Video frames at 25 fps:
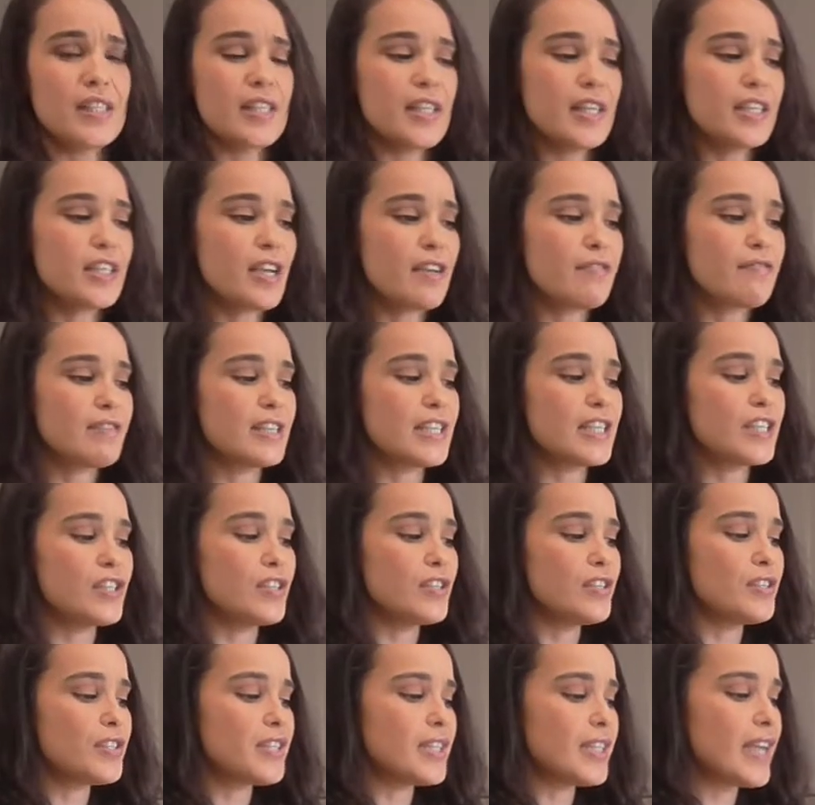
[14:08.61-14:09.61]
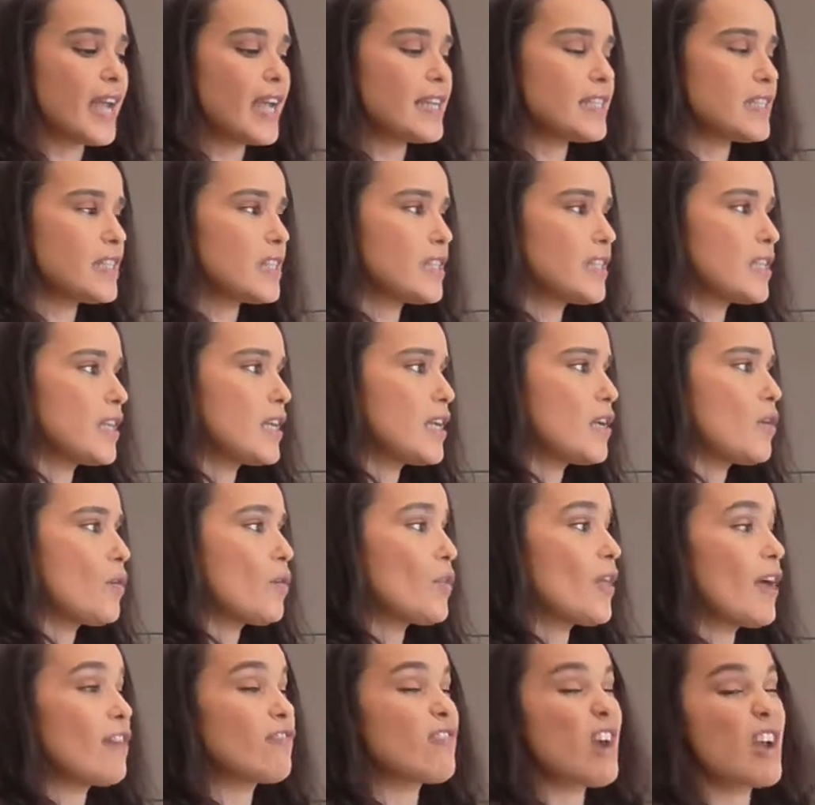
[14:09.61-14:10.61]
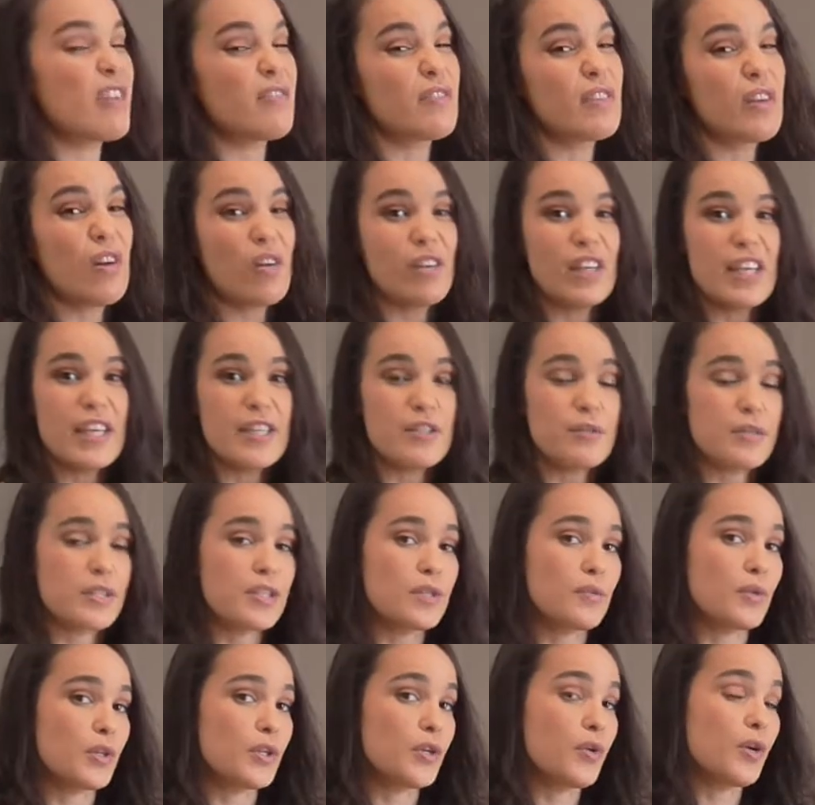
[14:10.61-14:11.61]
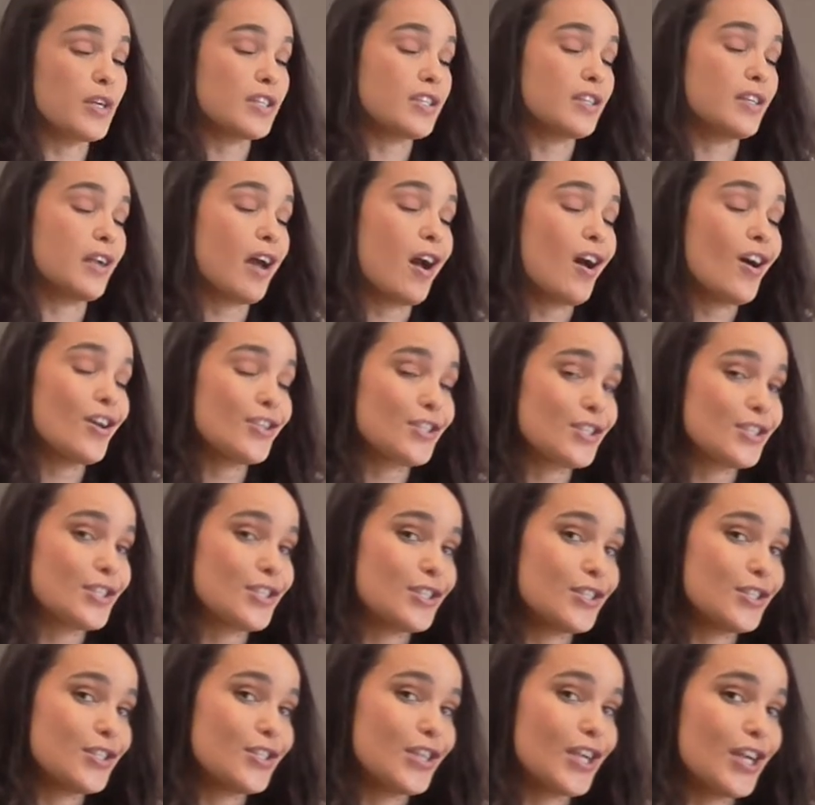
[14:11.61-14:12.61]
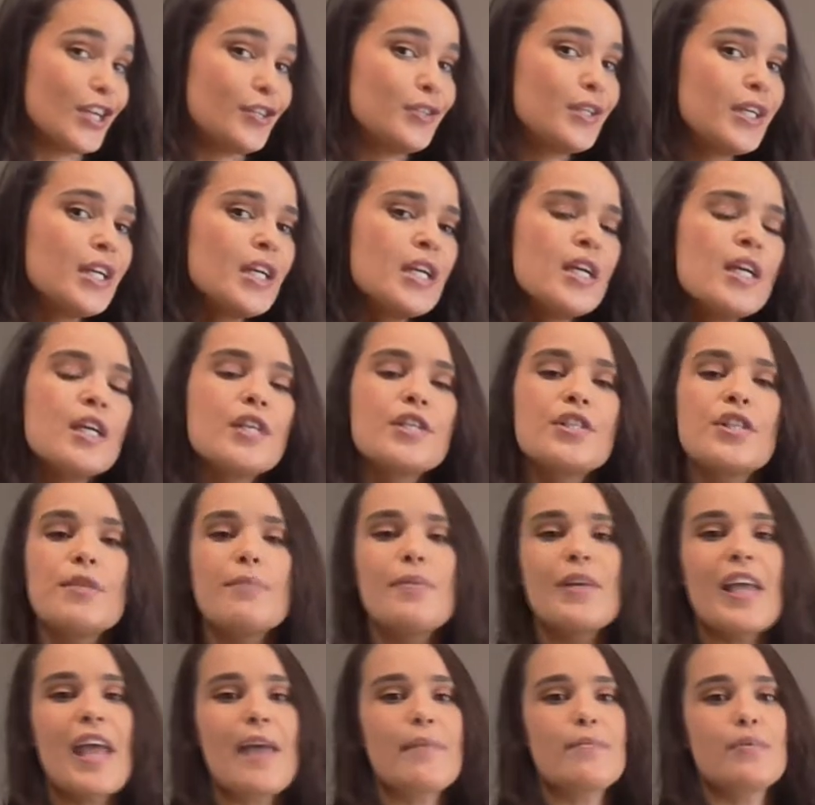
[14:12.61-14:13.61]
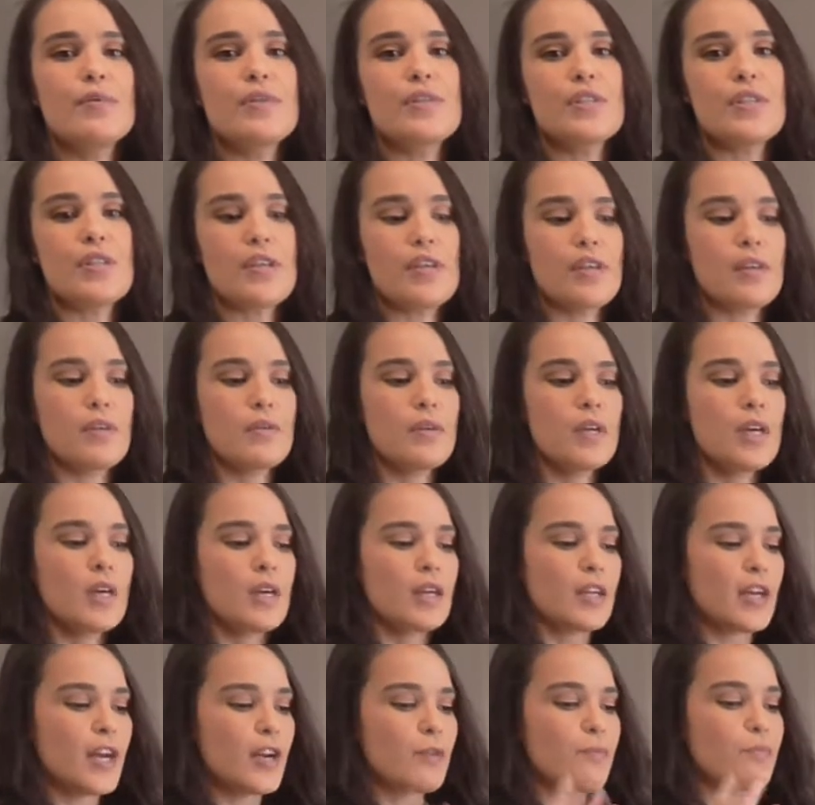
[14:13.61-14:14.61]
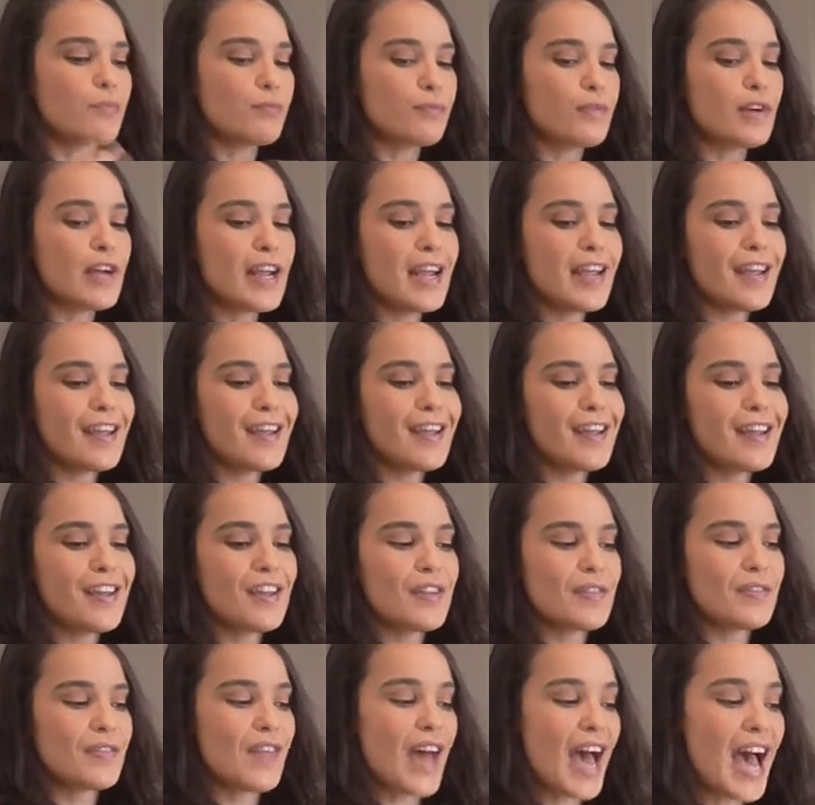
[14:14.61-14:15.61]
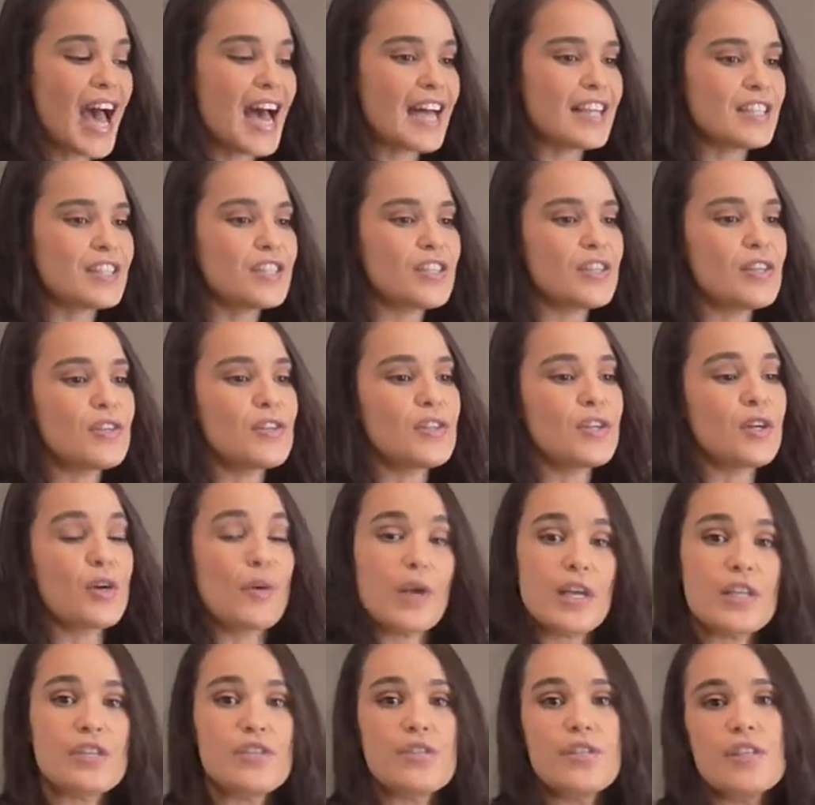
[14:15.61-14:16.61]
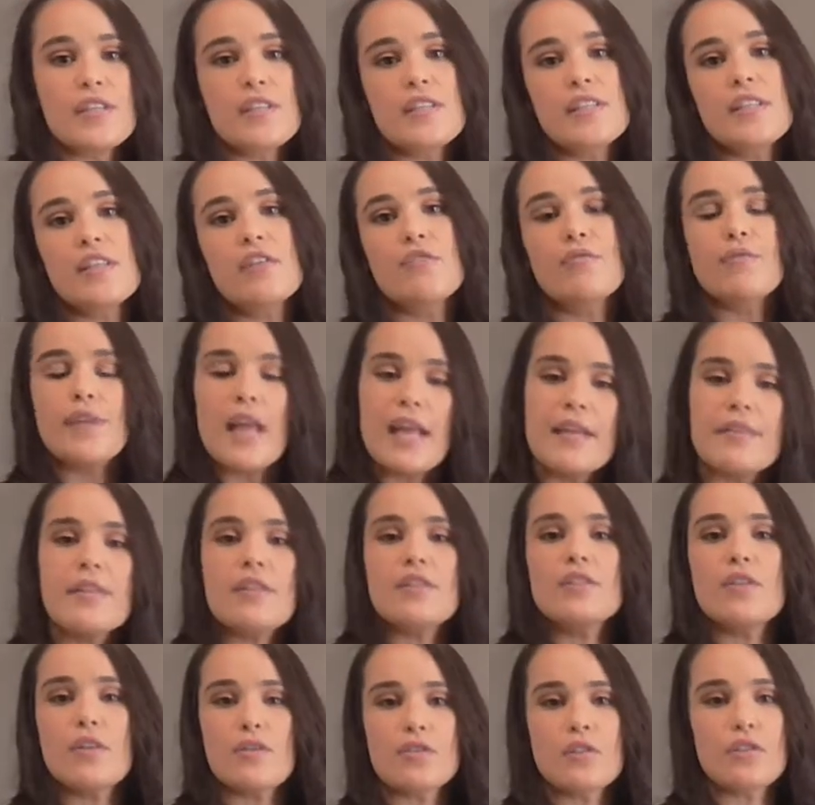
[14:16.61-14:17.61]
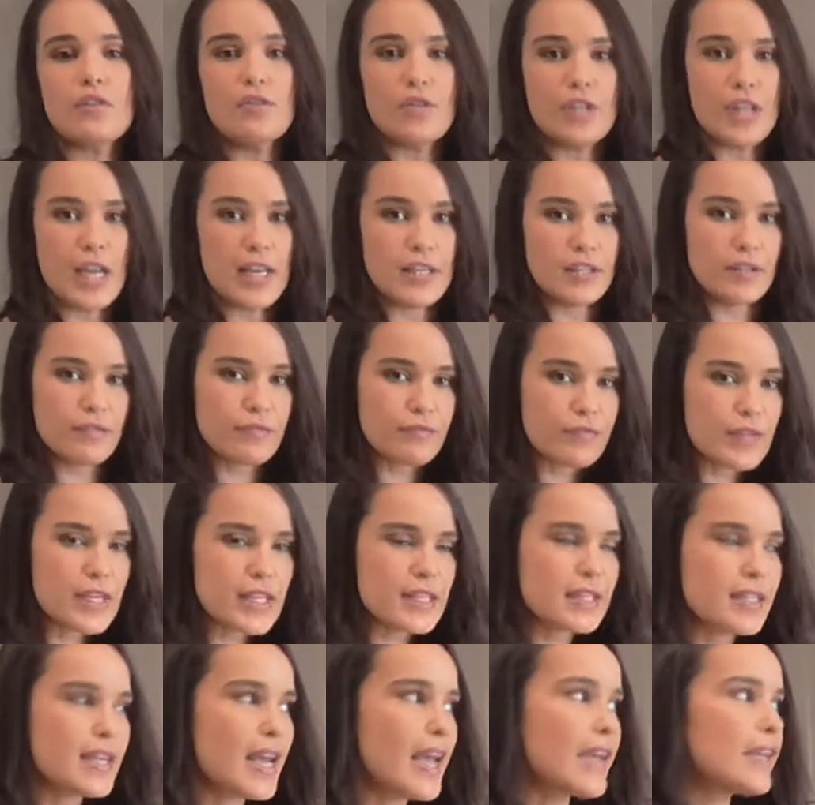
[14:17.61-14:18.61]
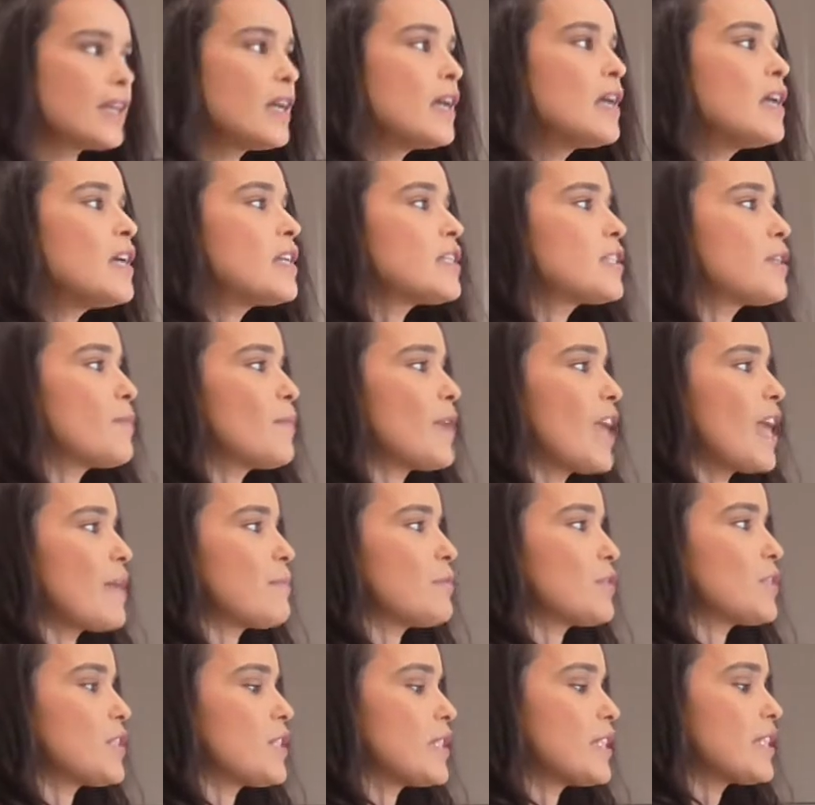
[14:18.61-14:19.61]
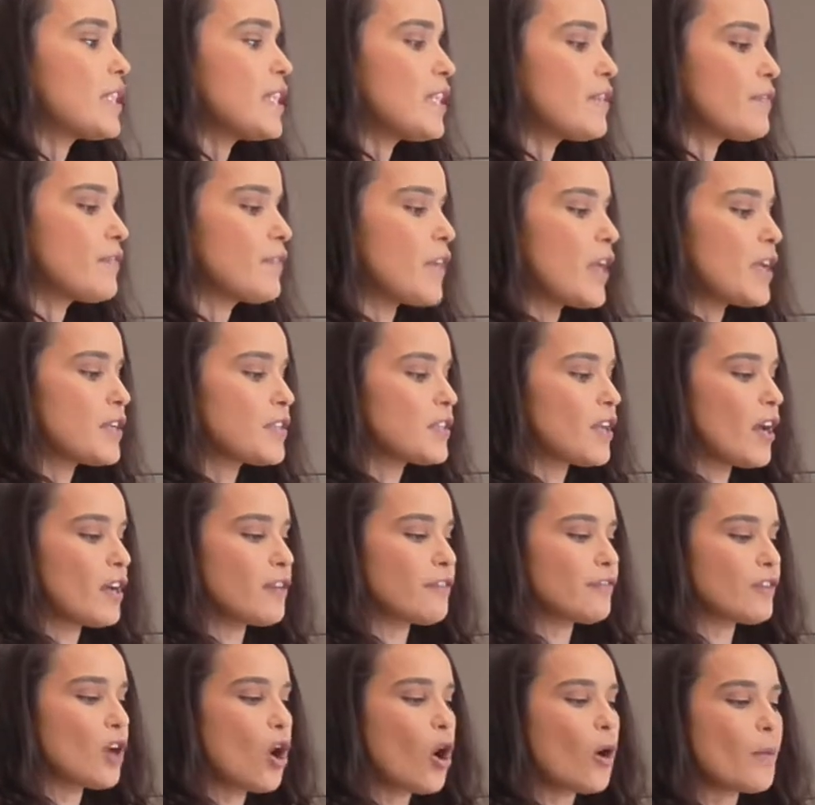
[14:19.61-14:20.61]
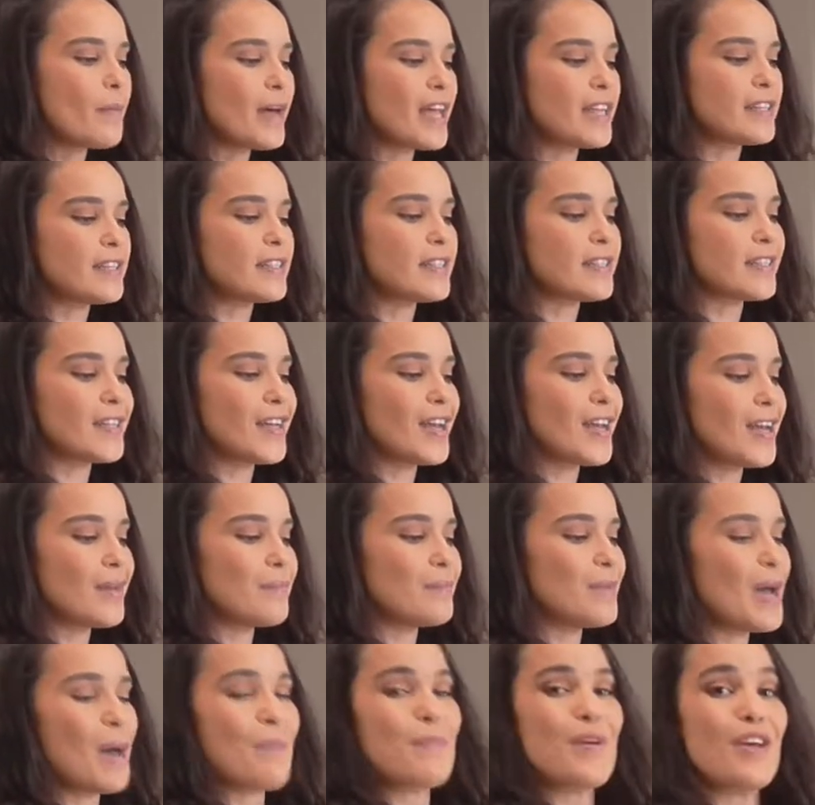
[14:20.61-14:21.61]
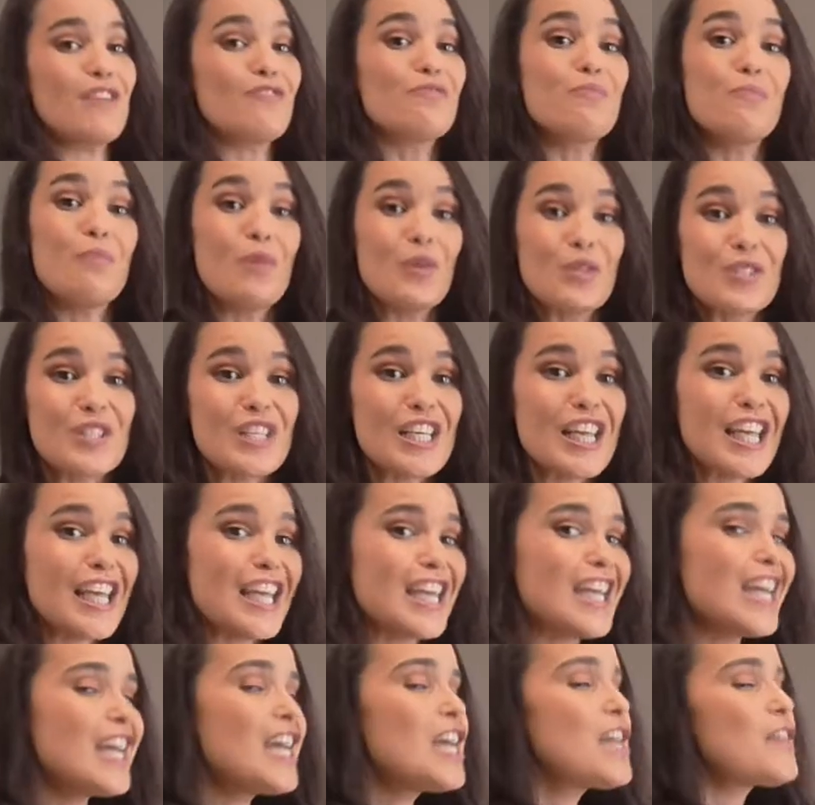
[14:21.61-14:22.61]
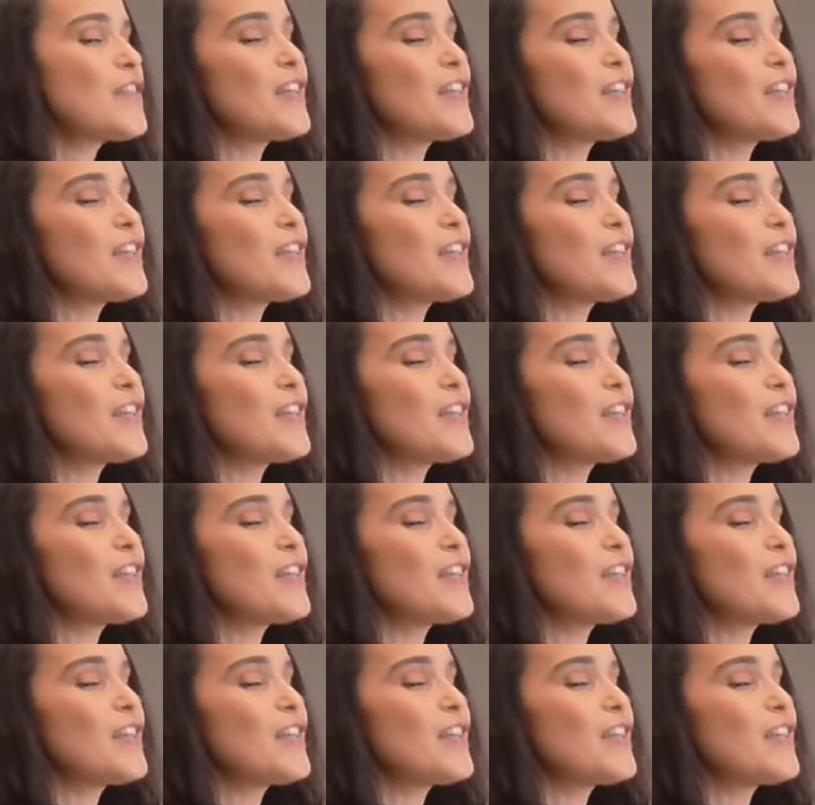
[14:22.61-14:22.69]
So they don't really use the case study or their own knowledge, which is what the question asked you to do, to be able to kind of bring that to the question, to create those logical chains of reasoning, to be able to give those kind of comments a bit of body.